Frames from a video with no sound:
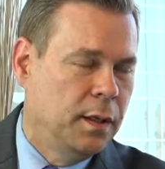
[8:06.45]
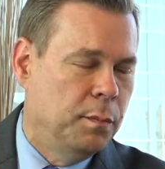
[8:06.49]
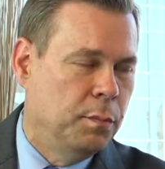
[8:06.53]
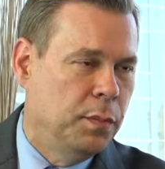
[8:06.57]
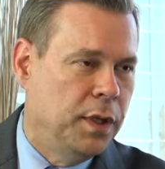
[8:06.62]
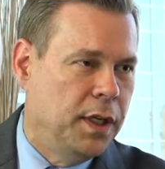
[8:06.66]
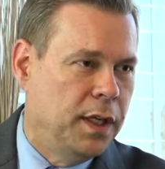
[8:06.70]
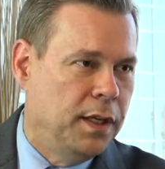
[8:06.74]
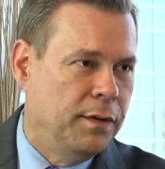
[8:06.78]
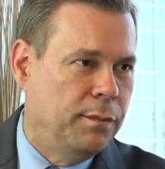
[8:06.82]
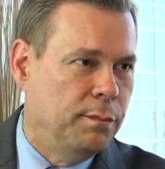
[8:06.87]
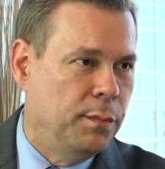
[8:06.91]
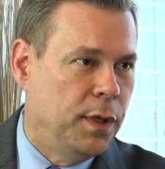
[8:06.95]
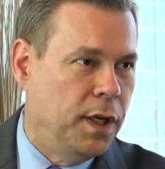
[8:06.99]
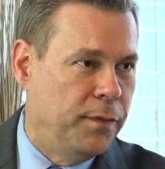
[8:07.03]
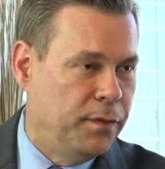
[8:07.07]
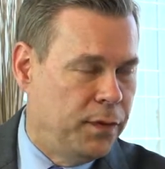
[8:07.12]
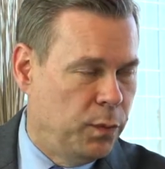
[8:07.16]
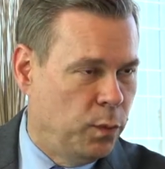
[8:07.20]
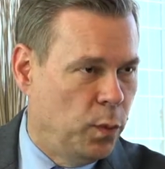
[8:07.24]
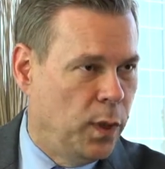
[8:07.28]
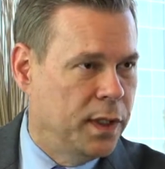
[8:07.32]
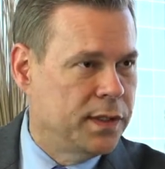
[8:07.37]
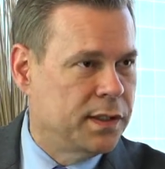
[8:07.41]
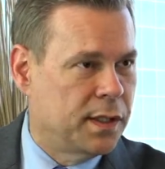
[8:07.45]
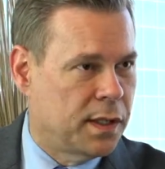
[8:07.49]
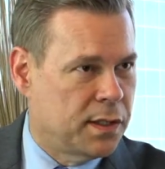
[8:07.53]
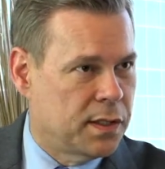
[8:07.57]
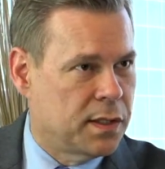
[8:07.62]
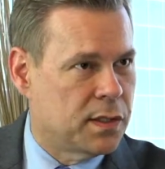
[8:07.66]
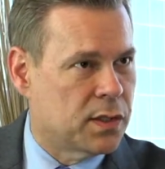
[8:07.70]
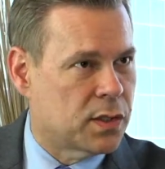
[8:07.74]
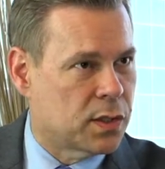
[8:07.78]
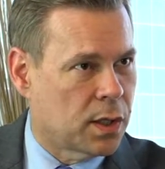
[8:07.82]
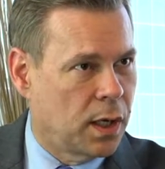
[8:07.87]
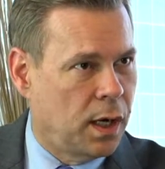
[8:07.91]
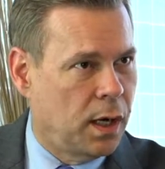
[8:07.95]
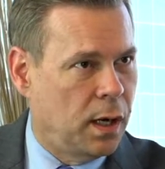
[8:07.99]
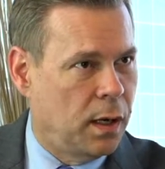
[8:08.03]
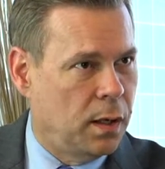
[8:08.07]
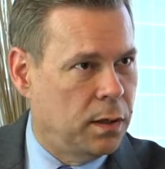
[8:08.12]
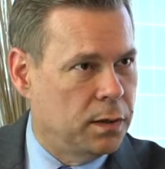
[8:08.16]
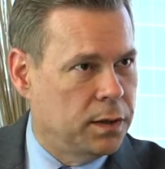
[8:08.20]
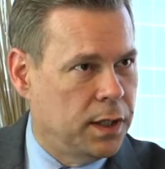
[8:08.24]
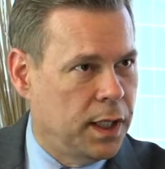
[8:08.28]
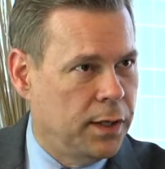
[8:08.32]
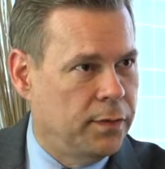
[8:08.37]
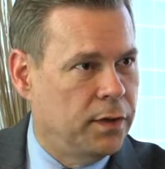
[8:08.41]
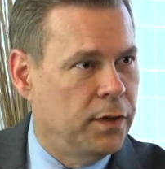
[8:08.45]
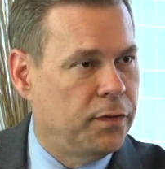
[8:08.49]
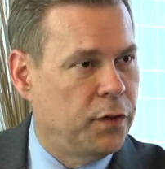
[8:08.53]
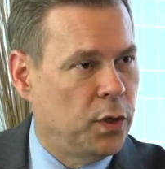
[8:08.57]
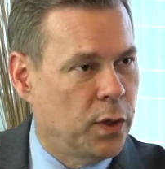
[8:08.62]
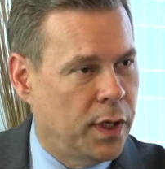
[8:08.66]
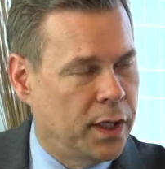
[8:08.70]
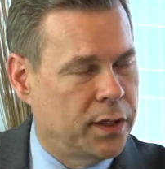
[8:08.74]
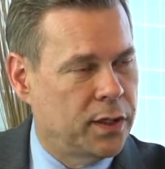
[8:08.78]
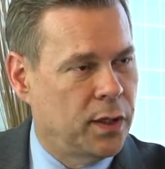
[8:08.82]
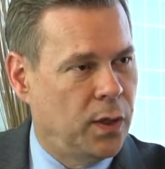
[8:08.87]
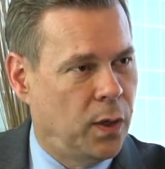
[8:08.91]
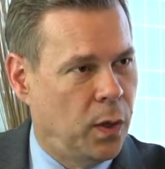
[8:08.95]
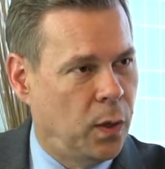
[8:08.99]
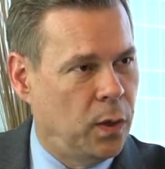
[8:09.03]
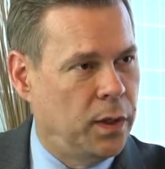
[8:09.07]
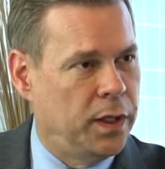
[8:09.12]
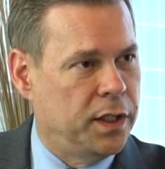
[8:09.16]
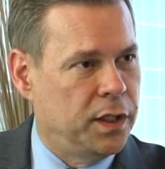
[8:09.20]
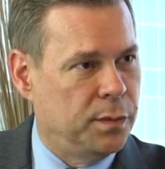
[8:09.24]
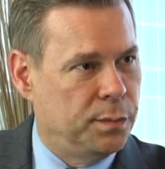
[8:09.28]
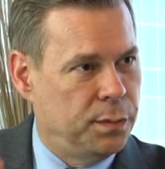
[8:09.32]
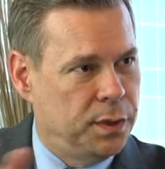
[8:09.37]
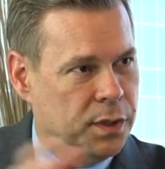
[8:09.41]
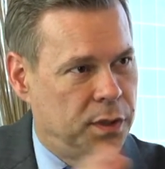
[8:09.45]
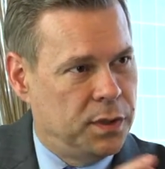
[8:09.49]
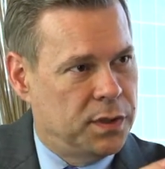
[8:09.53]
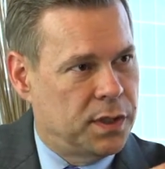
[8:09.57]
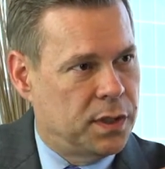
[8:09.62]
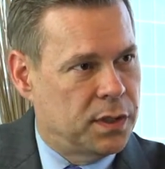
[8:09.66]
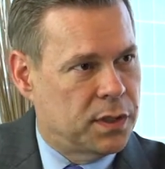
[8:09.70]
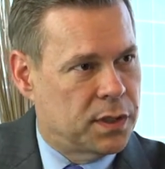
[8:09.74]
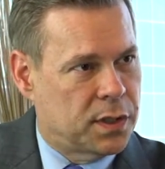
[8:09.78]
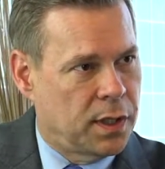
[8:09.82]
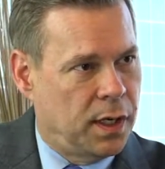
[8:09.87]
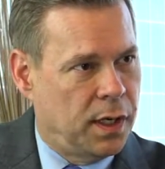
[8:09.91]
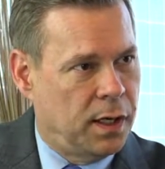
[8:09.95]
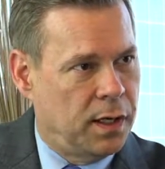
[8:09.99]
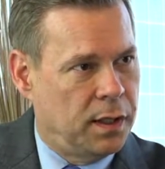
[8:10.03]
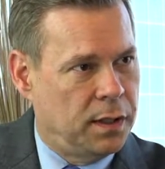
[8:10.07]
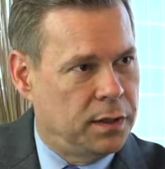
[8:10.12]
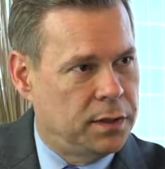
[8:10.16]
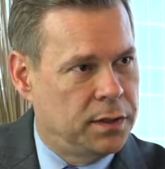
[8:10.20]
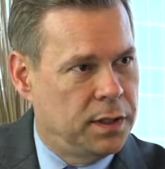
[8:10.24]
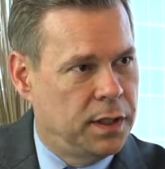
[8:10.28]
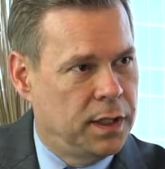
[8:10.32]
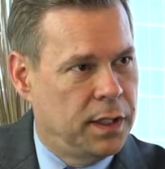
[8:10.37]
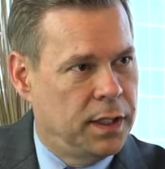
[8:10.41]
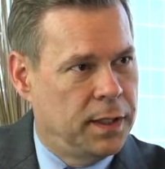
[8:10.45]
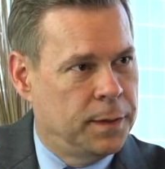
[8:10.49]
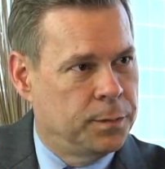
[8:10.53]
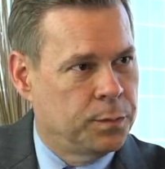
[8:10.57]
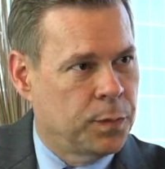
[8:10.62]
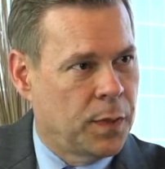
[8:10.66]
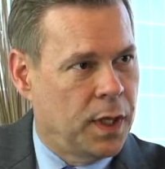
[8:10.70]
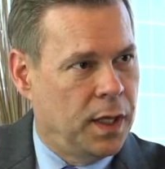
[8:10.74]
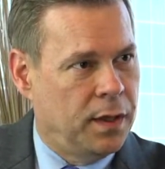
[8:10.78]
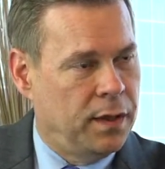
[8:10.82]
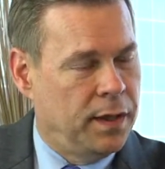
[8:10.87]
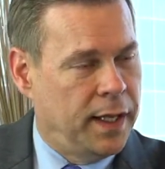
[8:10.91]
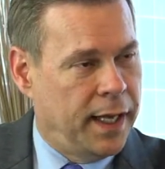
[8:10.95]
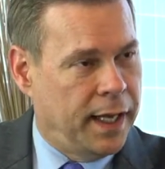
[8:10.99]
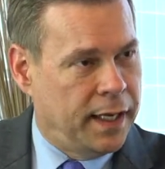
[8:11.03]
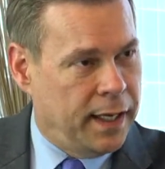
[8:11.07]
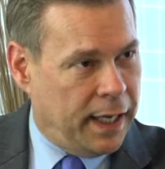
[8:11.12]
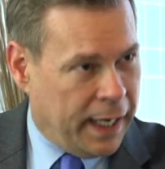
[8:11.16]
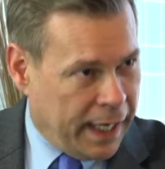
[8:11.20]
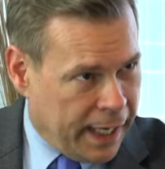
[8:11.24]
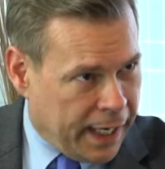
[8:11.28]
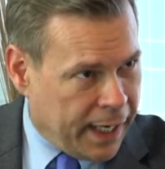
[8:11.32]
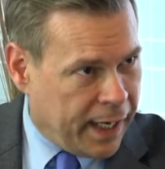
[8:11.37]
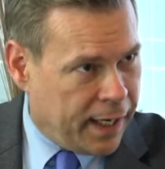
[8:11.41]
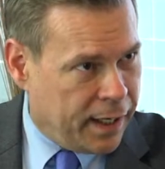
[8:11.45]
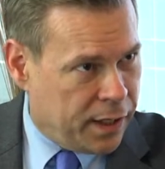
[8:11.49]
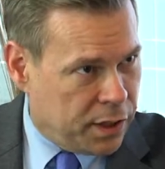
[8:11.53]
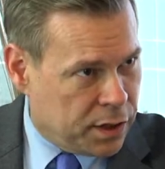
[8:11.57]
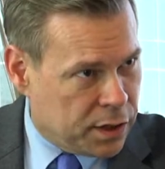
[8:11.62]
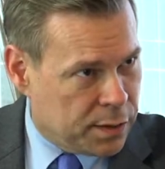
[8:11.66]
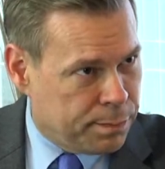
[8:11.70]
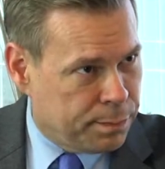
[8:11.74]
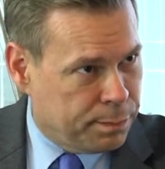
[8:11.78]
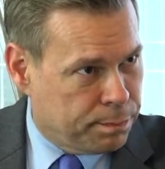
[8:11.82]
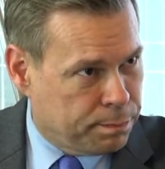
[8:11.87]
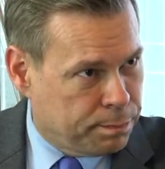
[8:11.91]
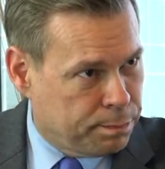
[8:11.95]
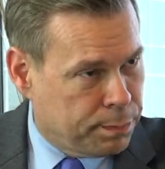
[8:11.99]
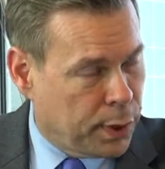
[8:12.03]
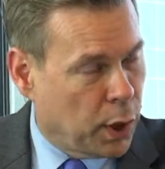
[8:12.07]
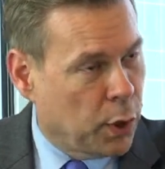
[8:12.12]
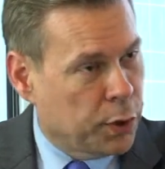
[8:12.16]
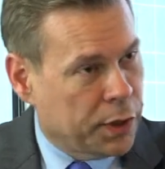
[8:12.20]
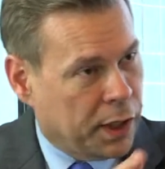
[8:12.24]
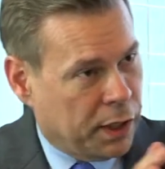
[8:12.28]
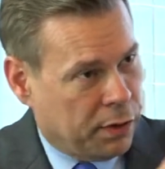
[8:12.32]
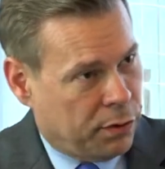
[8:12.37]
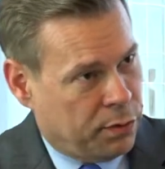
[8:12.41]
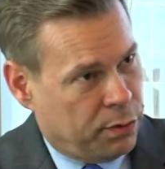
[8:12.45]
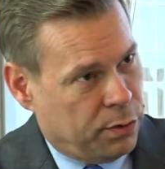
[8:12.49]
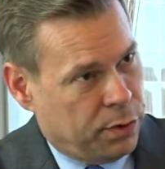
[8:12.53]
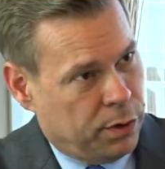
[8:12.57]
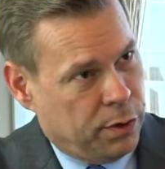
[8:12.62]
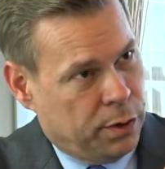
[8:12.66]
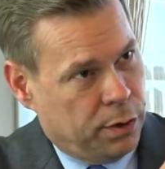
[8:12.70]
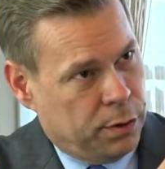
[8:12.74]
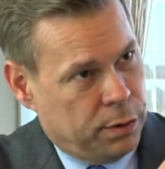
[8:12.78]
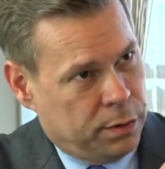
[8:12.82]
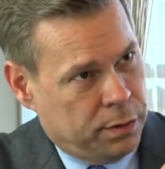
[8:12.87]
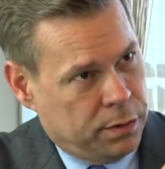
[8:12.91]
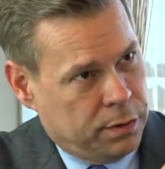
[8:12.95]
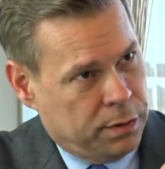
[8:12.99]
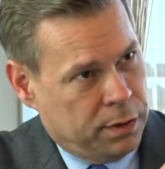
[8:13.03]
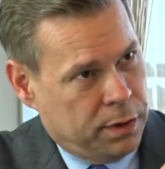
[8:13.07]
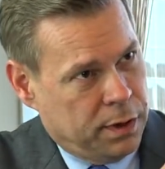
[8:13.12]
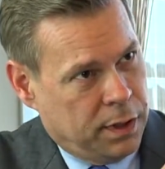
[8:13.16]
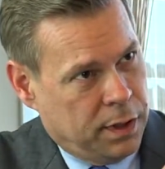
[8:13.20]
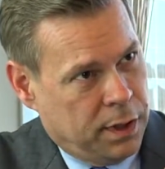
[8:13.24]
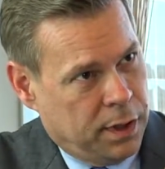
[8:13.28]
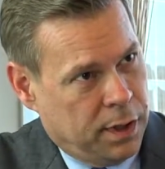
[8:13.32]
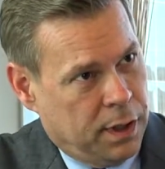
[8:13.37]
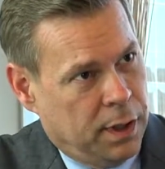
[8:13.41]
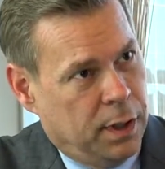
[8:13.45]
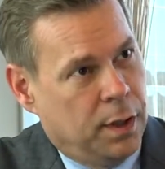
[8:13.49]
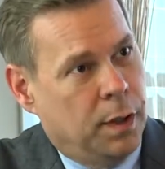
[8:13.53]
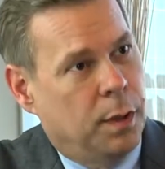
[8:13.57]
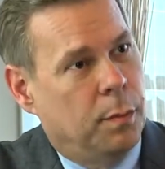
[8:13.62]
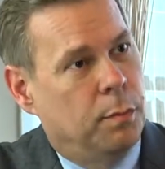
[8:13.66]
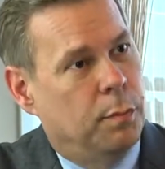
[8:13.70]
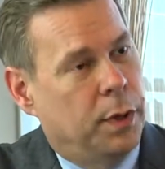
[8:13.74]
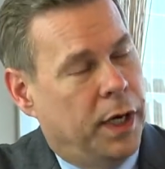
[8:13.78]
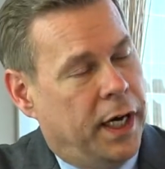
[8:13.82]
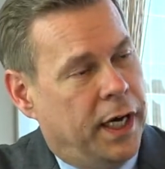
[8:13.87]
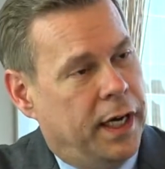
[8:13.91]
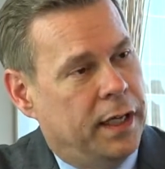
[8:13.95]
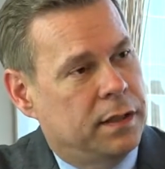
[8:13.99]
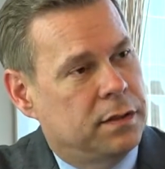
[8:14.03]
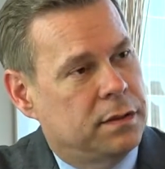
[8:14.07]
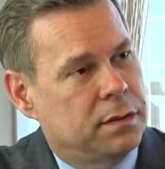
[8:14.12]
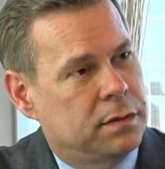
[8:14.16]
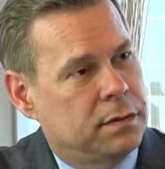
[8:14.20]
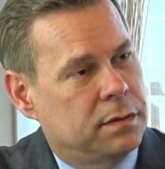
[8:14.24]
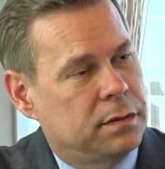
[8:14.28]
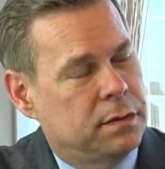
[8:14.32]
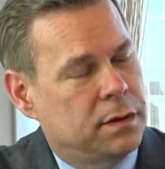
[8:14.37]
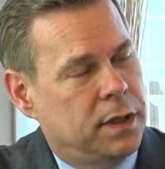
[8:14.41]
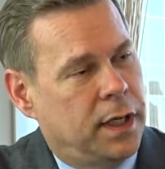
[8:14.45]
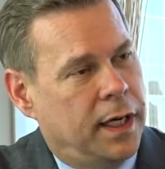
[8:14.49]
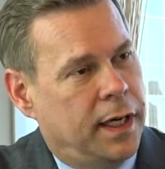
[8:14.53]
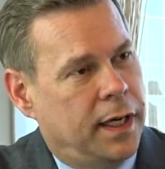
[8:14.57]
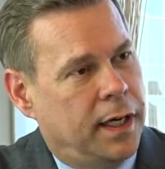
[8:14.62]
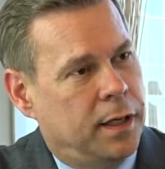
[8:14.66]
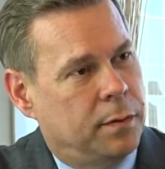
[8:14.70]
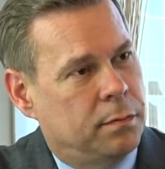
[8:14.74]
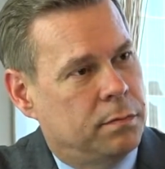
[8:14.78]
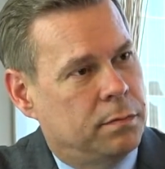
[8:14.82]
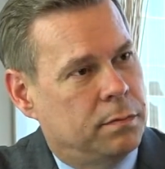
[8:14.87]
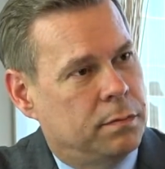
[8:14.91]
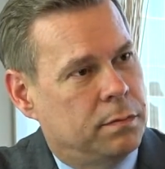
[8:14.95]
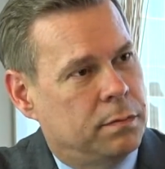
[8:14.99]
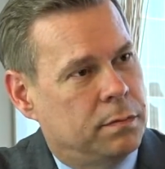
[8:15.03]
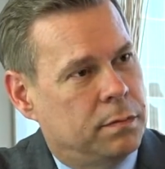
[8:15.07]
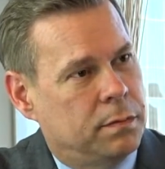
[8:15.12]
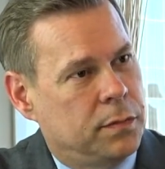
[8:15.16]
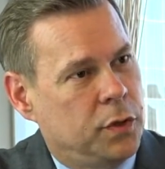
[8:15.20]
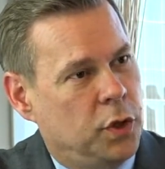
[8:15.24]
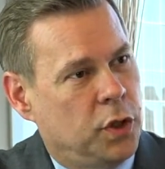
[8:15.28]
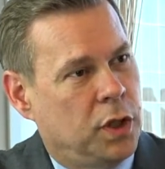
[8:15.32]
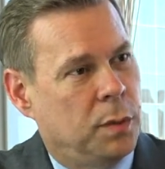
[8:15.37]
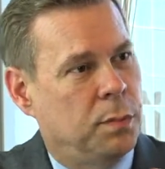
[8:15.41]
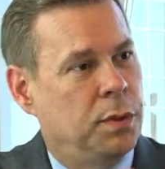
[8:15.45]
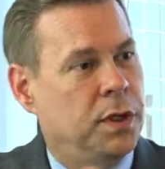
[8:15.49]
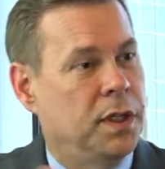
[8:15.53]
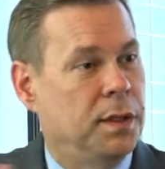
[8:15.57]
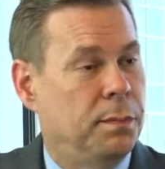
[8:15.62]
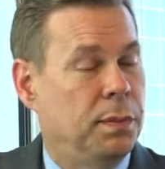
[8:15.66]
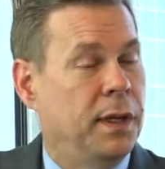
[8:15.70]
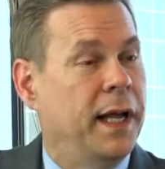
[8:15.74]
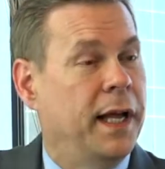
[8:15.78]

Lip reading: But if once it's installed, even if you cut the hole and it's installed, that head is poking through, but you can put a